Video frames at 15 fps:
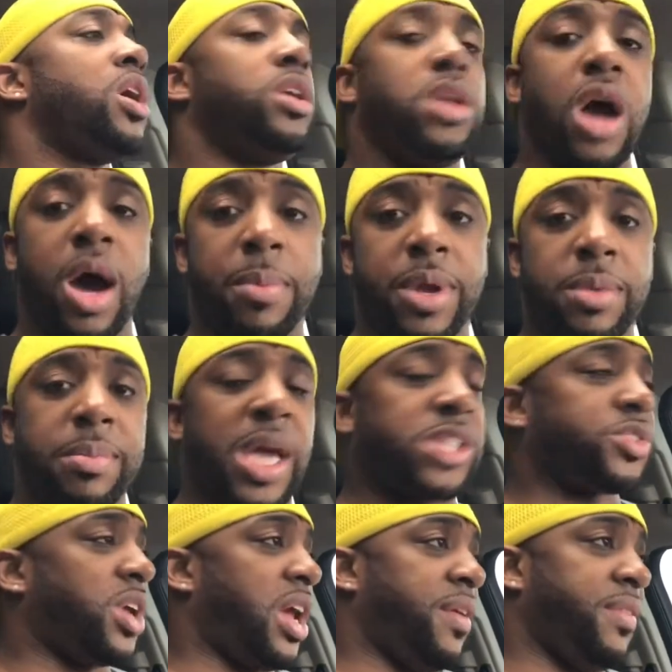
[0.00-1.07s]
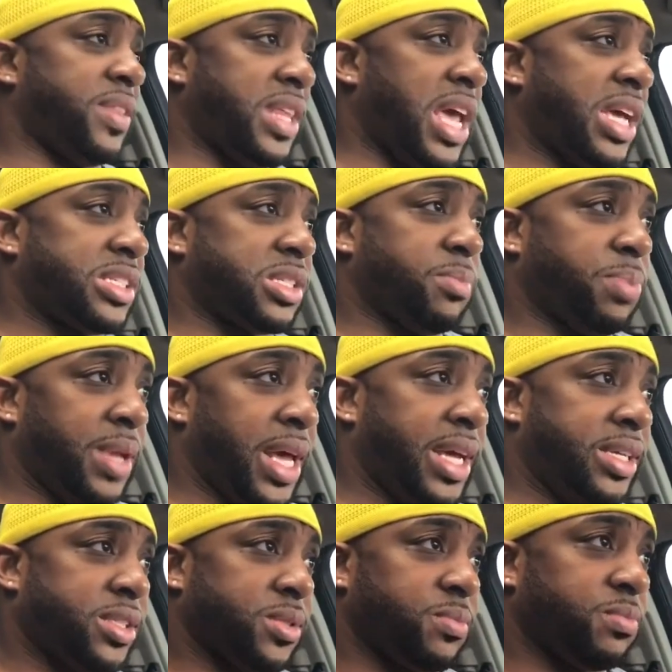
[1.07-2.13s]
y'all better make sure everything's in
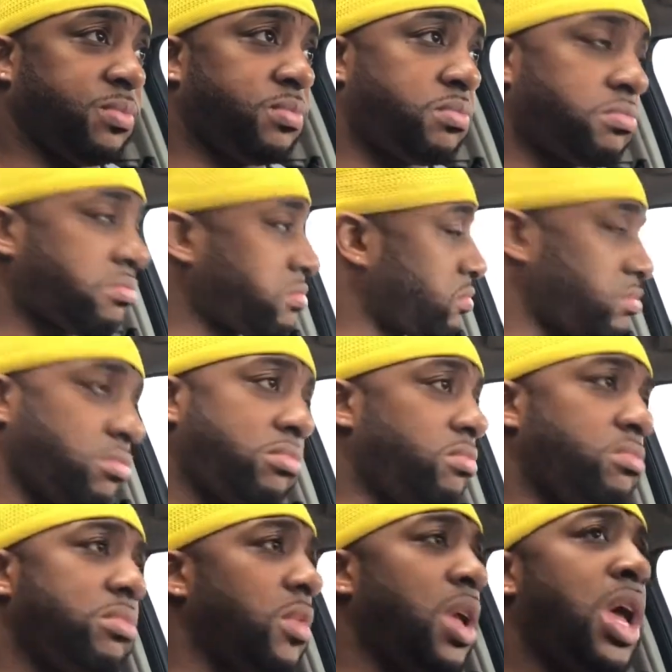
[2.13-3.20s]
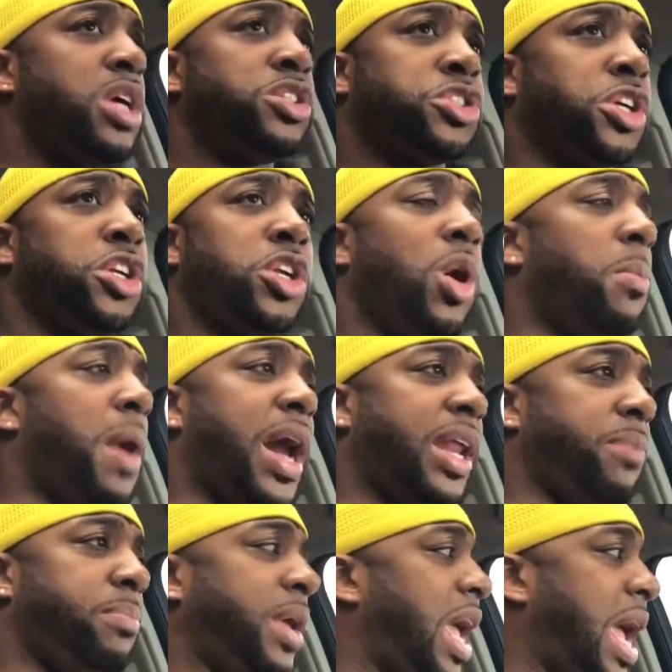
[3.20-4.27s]
place. Shouldn't nobody
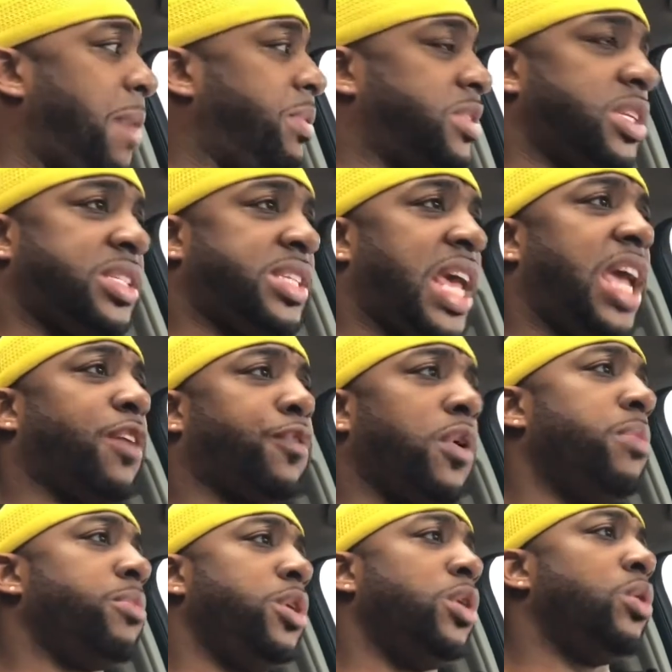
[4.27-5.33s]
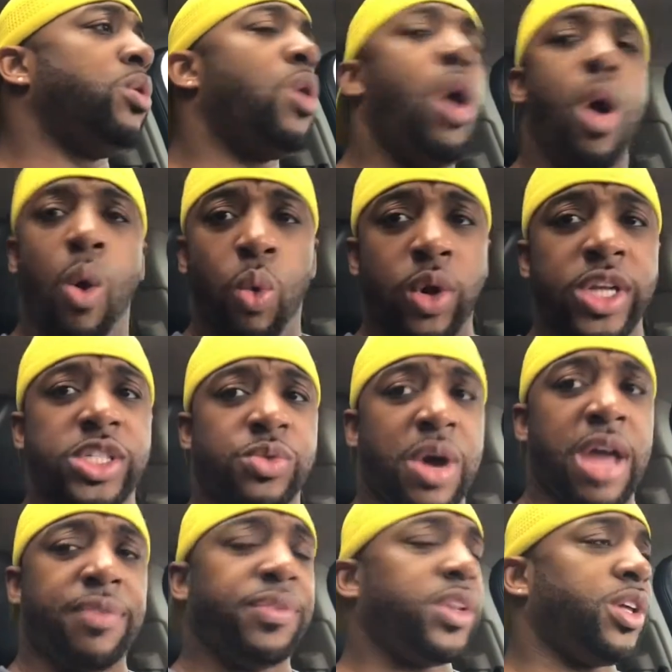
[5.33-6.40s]
be able to take from you what is
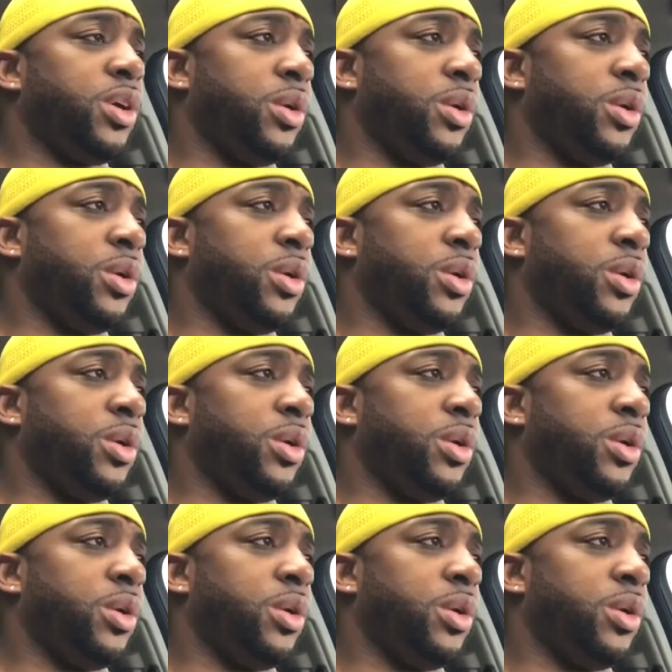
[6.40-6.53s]
rightfully